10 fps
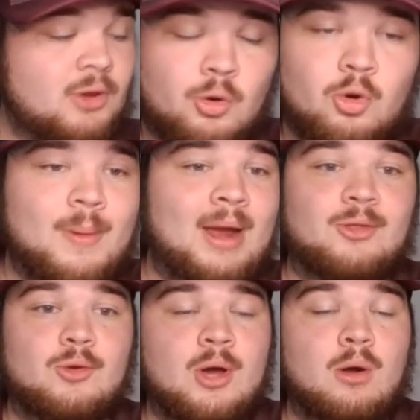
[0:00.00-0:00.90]
quarterback
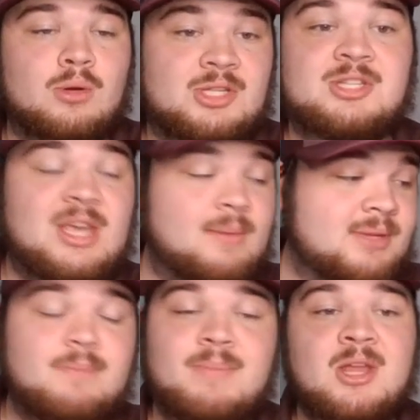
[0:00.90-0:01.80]
and their coach. This team
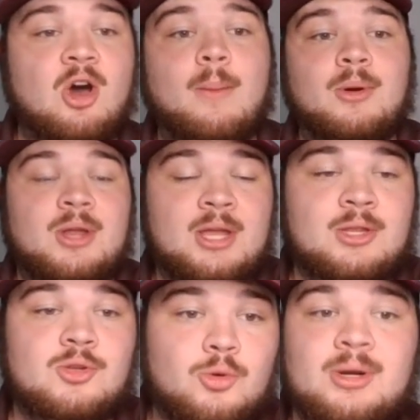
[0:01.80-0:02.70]
did beat Auburn
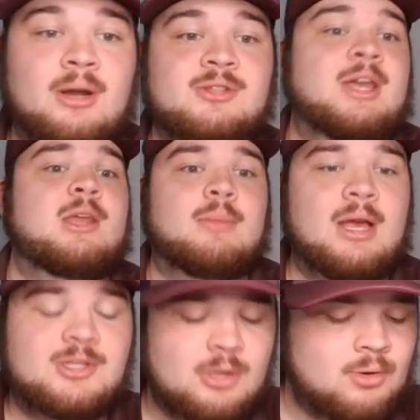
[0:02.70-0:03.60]
in Jordan-Hare Stadium
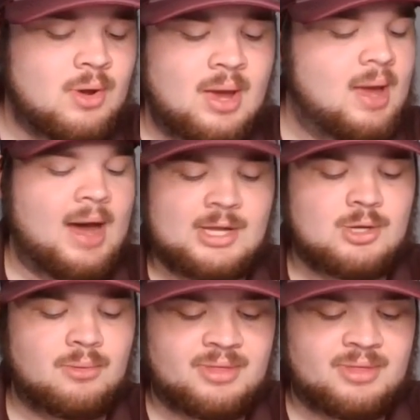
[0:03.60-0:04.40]
last year. I don't